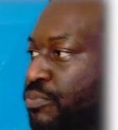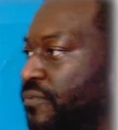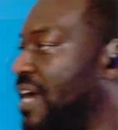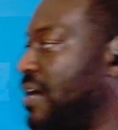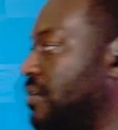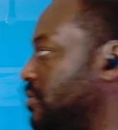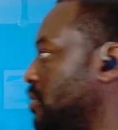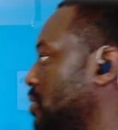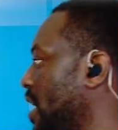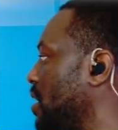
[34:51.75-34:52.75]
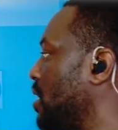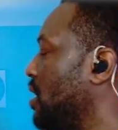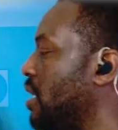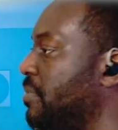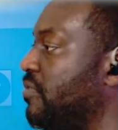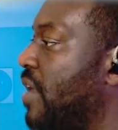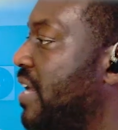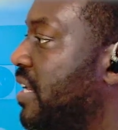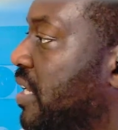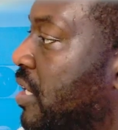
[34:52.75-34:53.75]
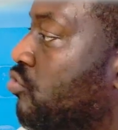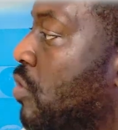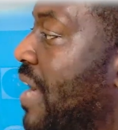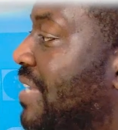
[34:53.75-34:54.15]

okay? Let me write it here, grow assets,